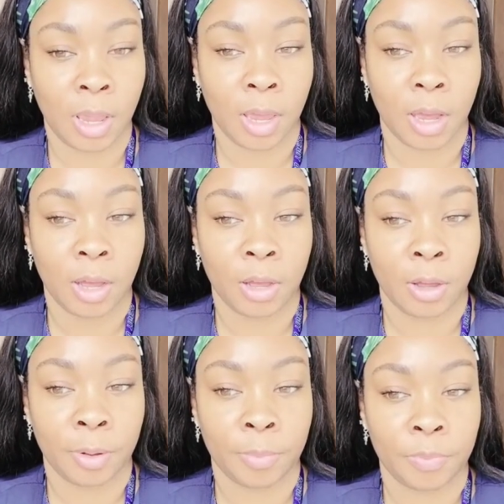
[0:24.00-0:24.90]

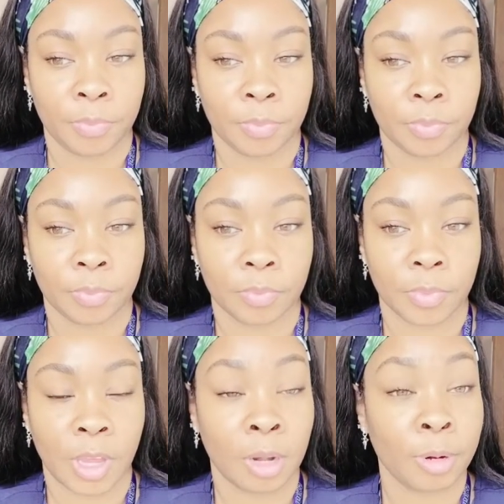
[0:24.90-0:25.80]
um,
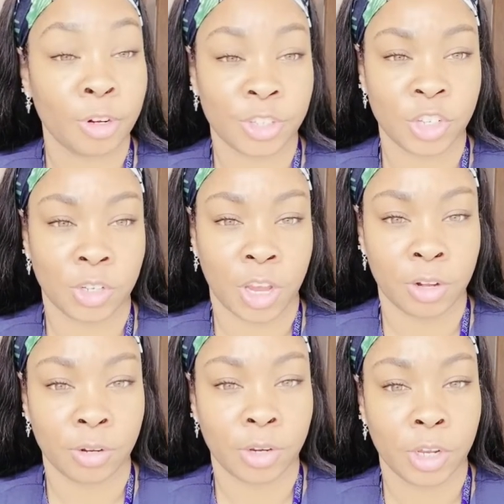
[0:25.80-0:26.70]
and I'm a nurse educator.